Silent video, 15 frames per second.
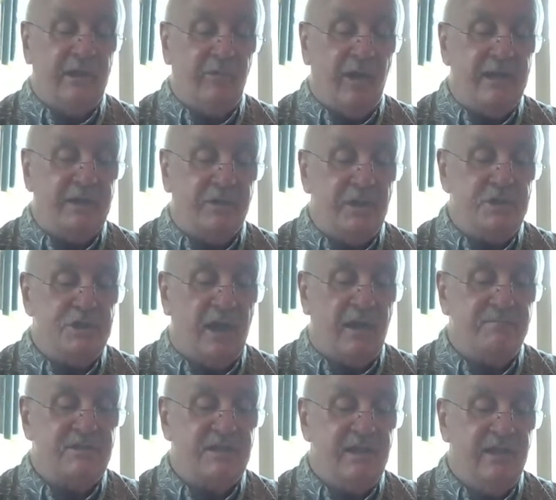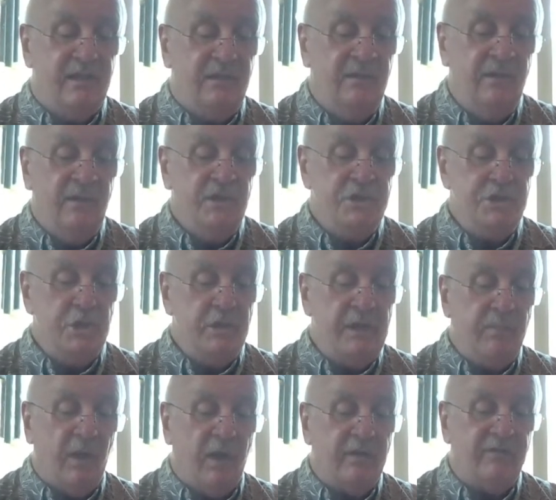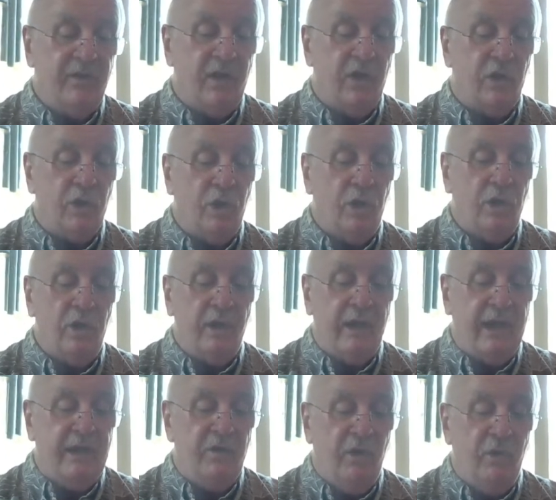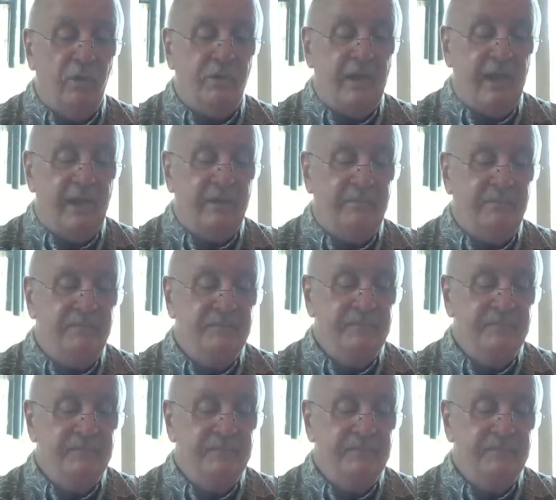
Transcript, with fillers: right. Good job, Sita. Judy Pogvera, "Er and Onan.